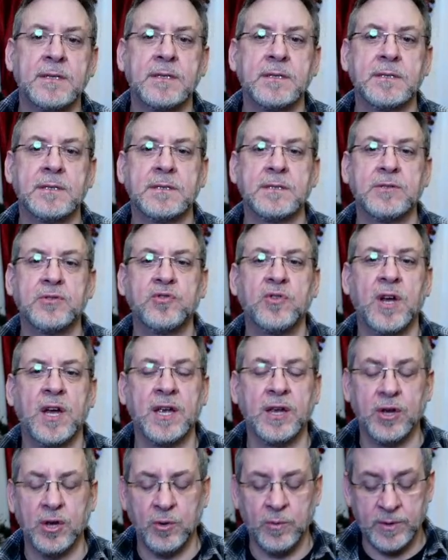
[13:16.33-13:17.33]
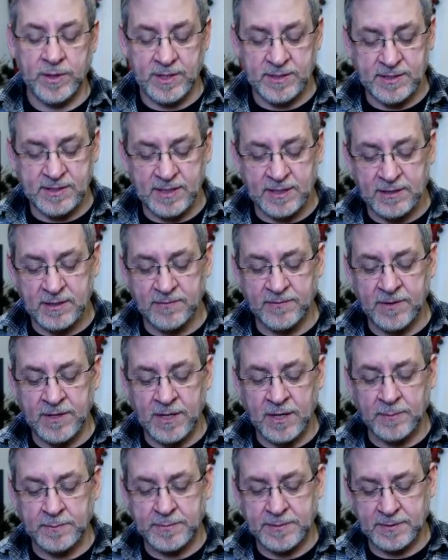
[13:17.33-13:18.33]
to try and go with the 6 of
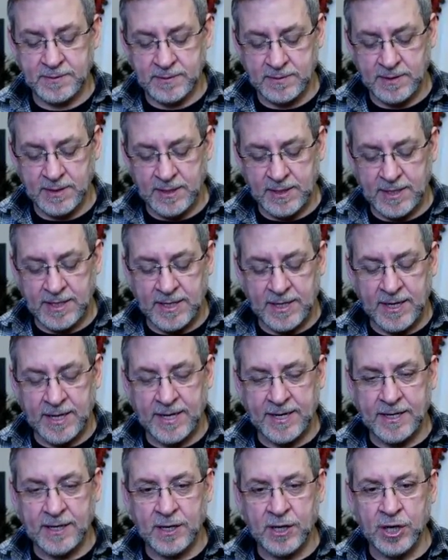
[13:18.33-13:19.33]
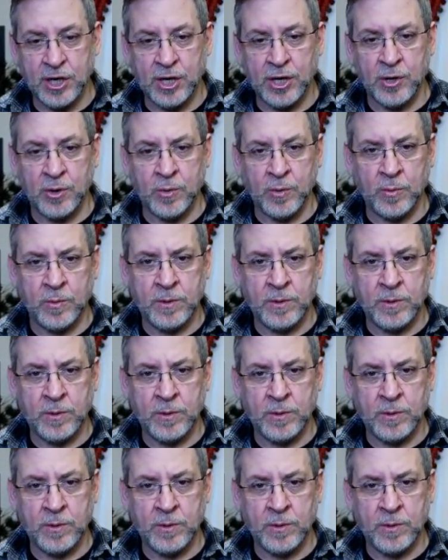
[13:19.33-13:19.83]
Cups and let go